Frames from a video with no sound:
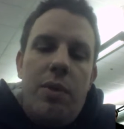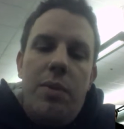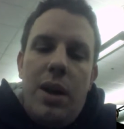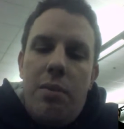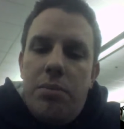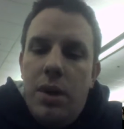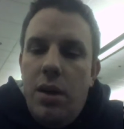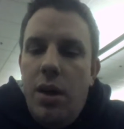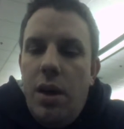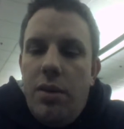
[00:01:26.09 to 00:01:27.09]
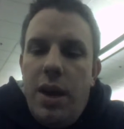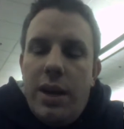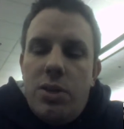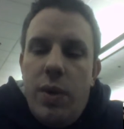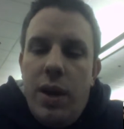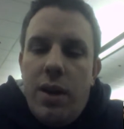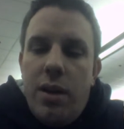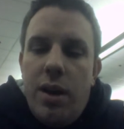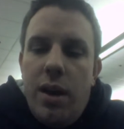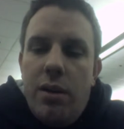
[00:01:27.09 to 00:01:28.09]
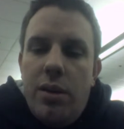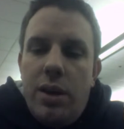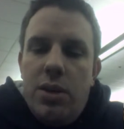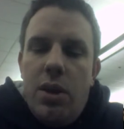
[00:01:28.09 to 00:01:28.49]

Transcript: And then when we would meet up the next week,